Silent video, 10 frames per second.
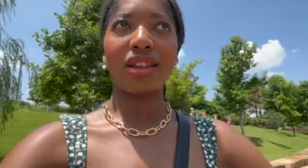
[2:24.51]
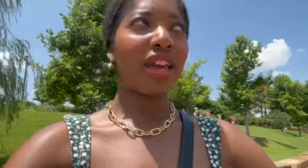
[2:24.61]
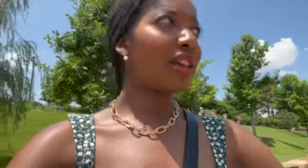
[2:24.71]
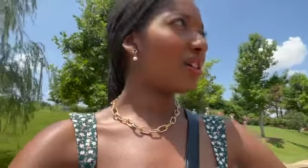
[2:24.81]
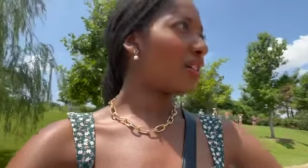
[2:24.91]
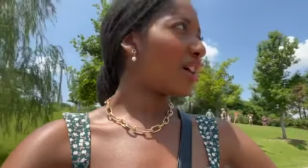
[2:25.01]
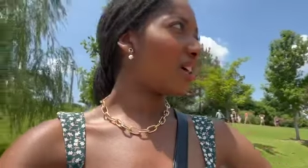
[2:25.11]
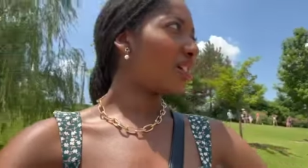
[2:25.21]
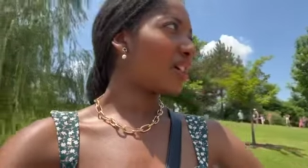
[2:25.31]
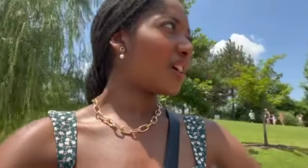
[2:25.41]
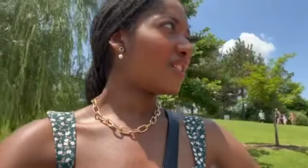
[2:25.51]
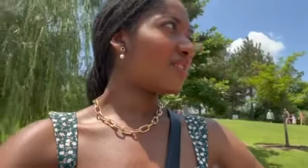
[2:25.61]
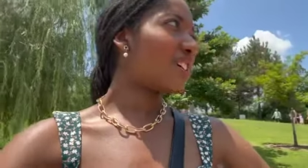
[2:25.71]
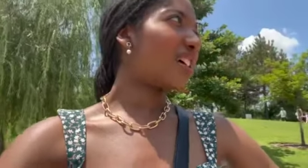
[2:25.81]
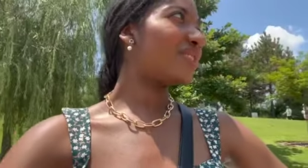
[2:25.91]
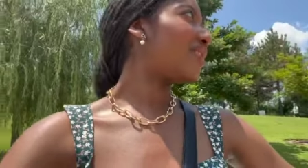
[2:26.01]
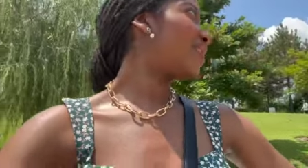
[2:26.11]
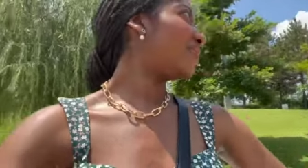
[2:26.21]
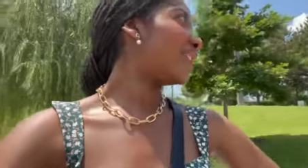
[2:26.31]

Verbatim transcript: I, I, I don't, I don't know.